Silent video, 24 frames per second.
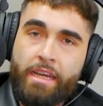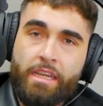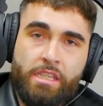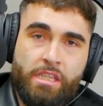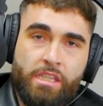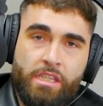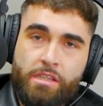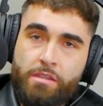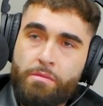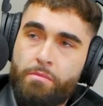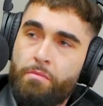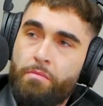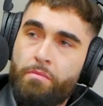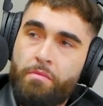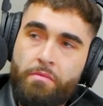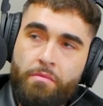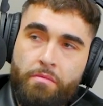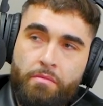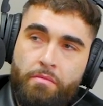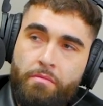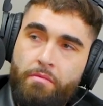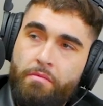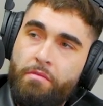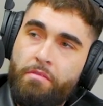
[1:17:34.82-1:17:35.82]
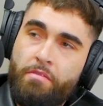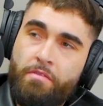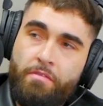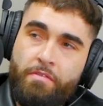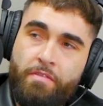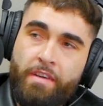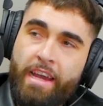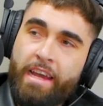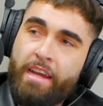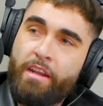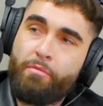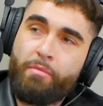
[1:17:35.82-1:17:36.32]
gets
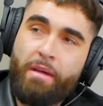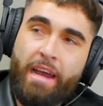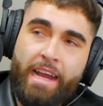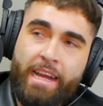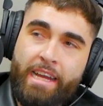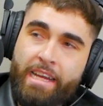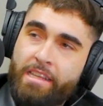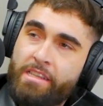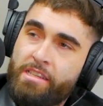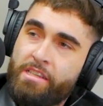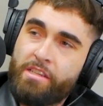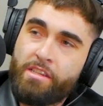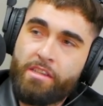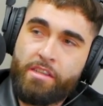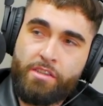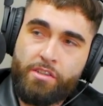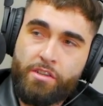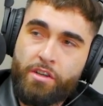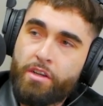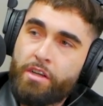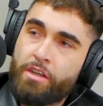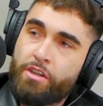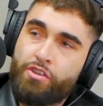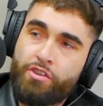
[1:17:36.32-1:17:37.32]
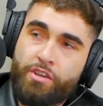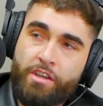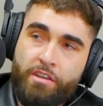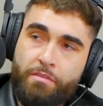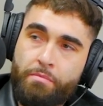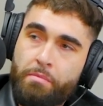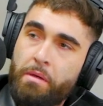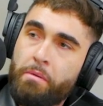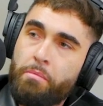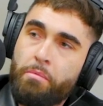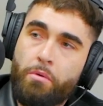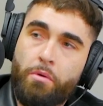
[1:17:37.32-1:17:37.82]
fed back into the circuitry
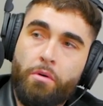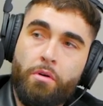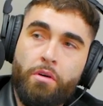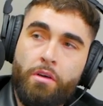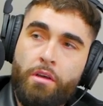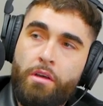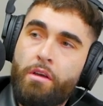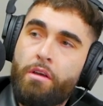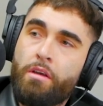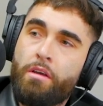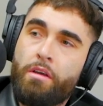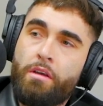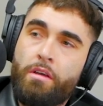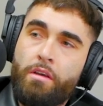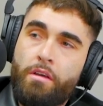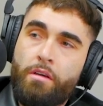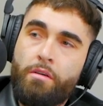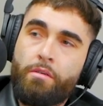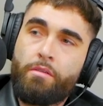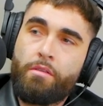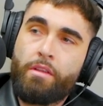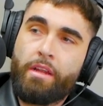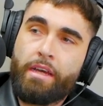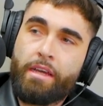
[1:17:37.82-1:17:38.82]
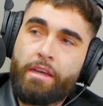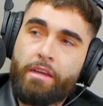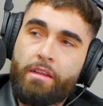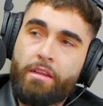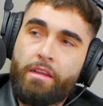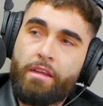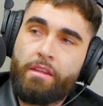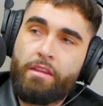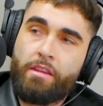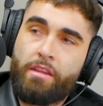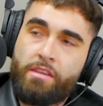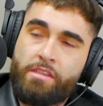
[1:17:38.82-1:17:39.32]
of people. Like
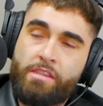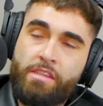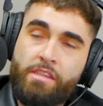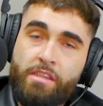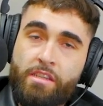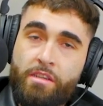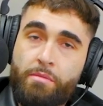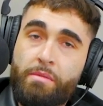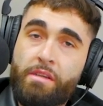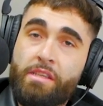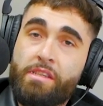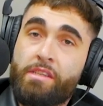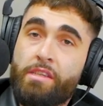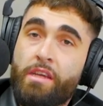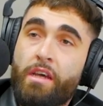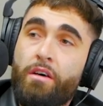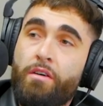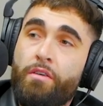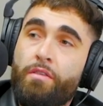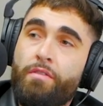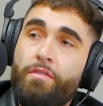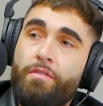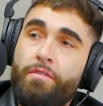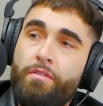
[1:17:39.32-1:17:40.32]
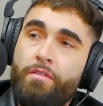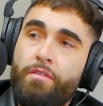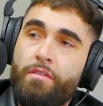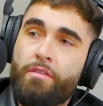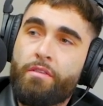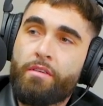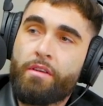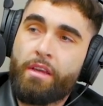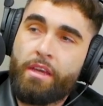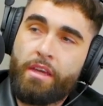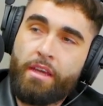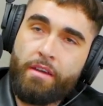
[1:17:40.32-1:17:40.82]
the system itself
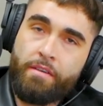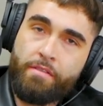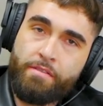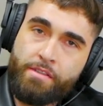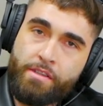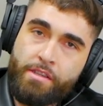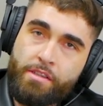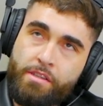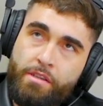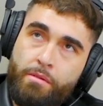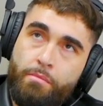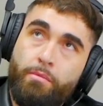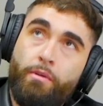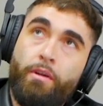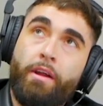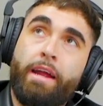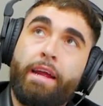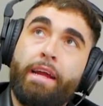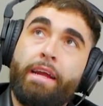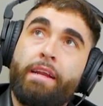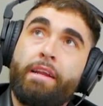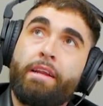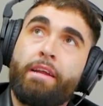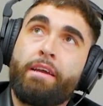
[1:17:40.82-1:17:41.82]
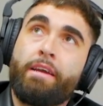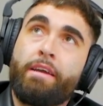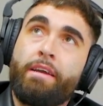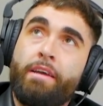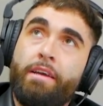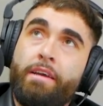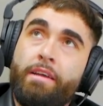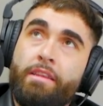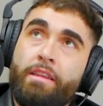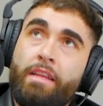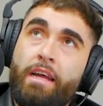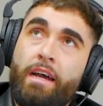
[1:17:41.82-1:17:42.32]
gives us a brain
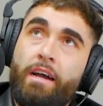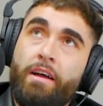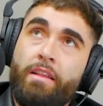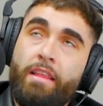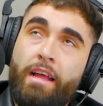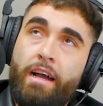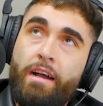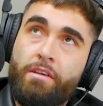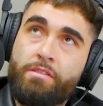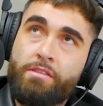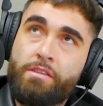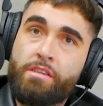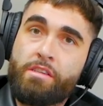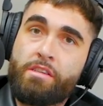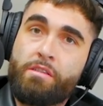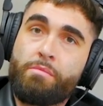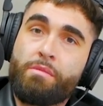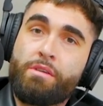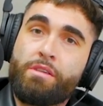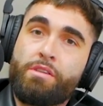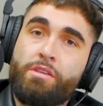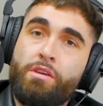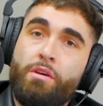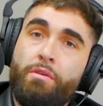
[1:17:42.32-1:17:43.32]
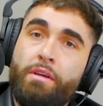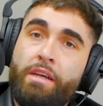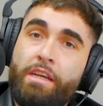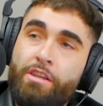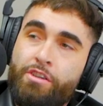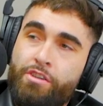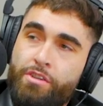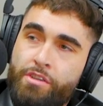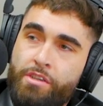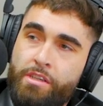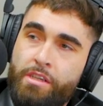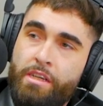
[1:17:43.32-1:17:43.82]
that allows us to be so
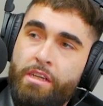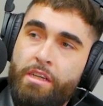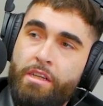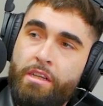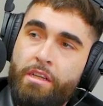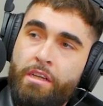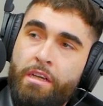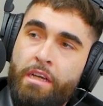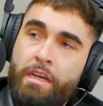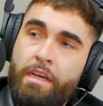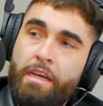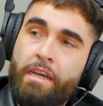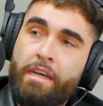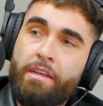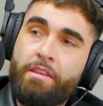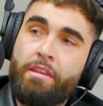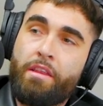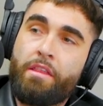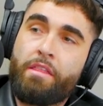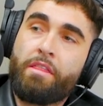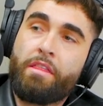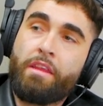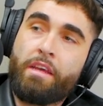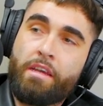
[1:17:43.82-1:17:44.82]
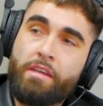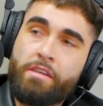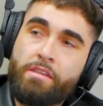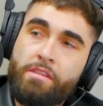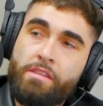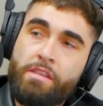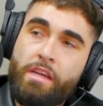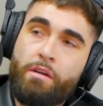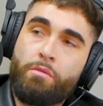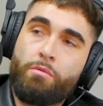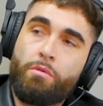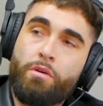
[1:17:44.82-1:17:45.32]
interested in the
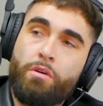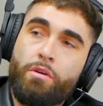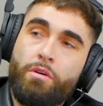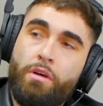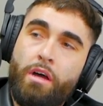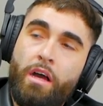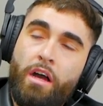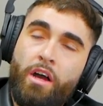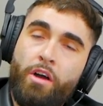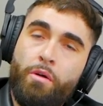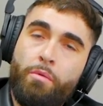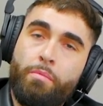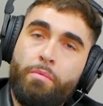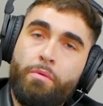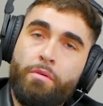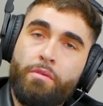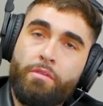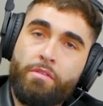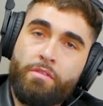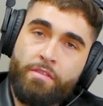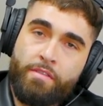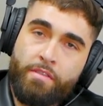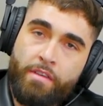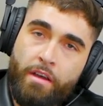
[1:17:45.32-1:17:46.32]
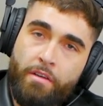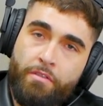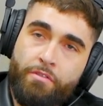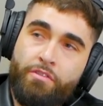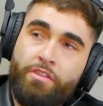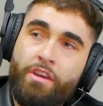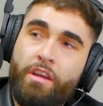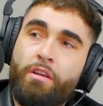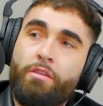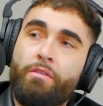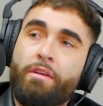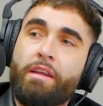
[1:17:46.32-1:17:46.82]
things that will help self
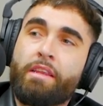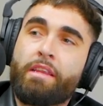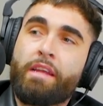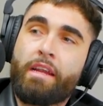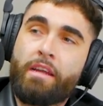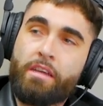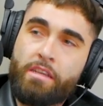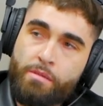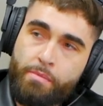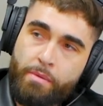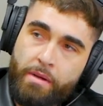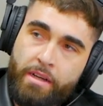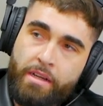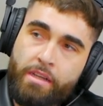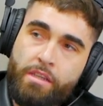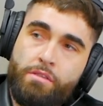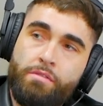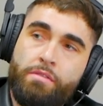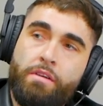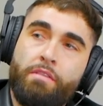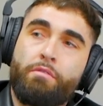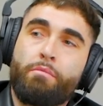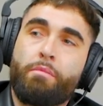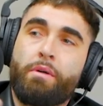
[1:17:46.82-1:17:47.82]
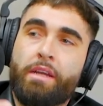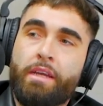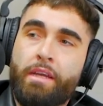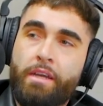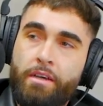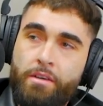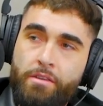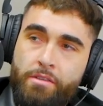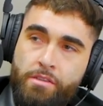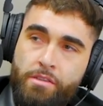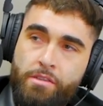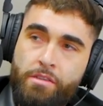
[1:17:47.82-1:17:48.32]
generate that experience for everybody
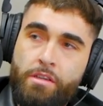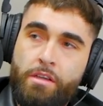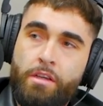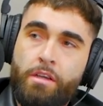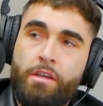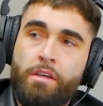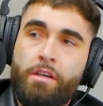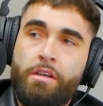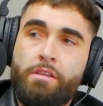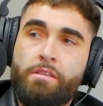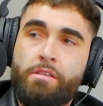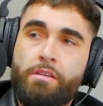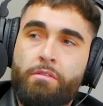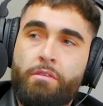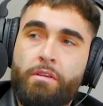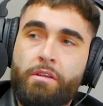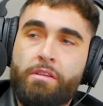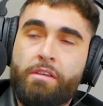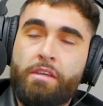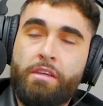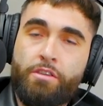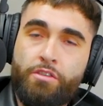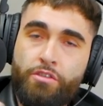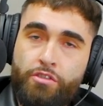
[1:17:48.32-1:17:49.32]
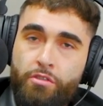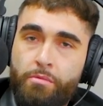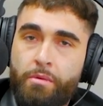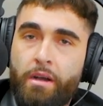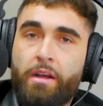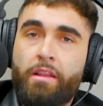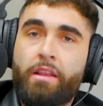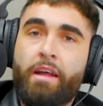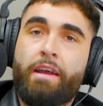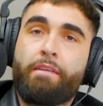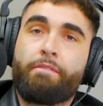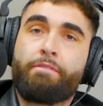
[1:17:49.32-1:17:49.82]
else. Mm-hmm. we're teach you
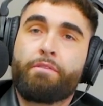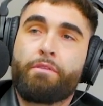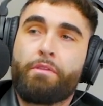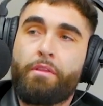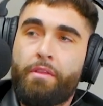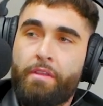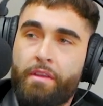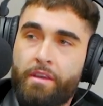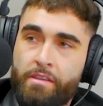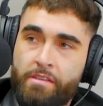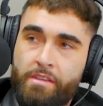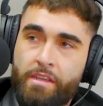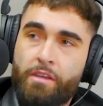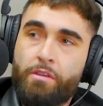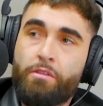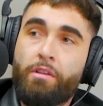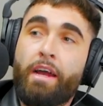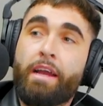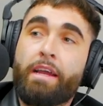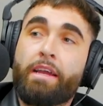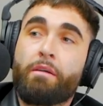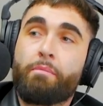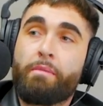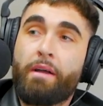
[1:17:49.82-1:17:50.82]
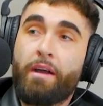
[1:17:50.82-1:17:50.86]
about life through the things that you like